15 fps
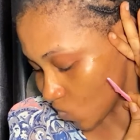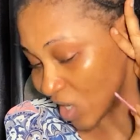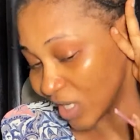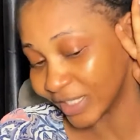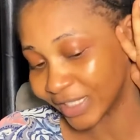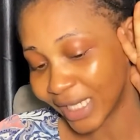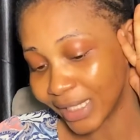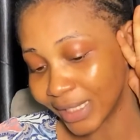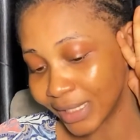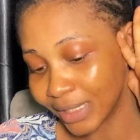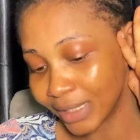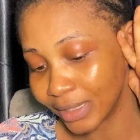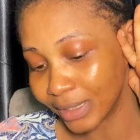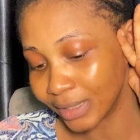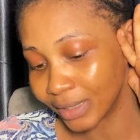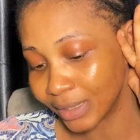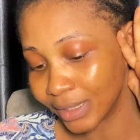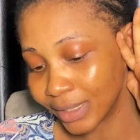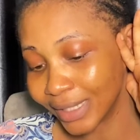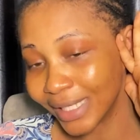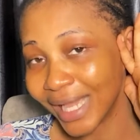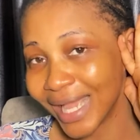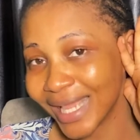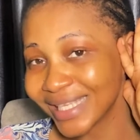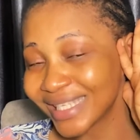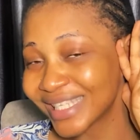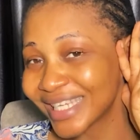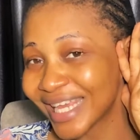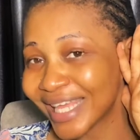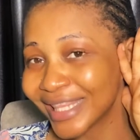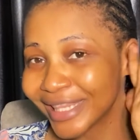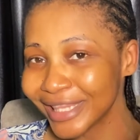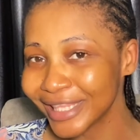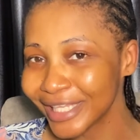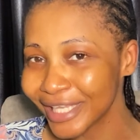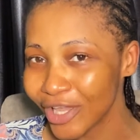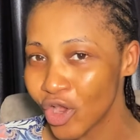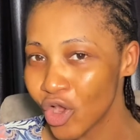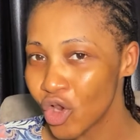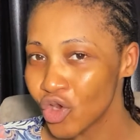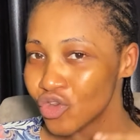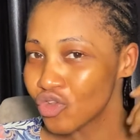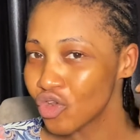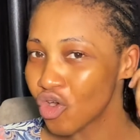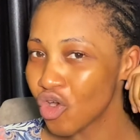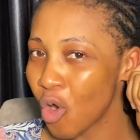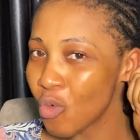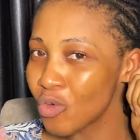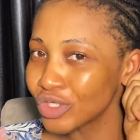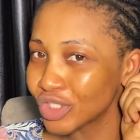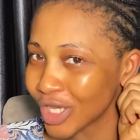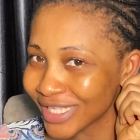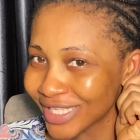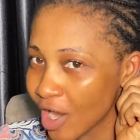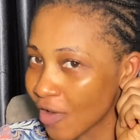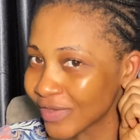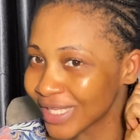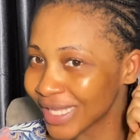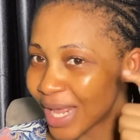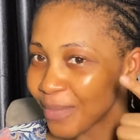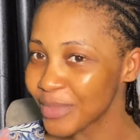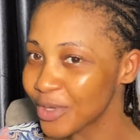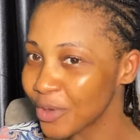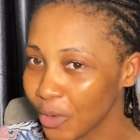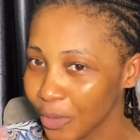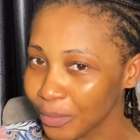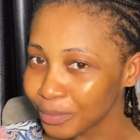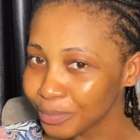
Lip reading: Gently, guys, gently. Don't go wound yourself saying I'm you.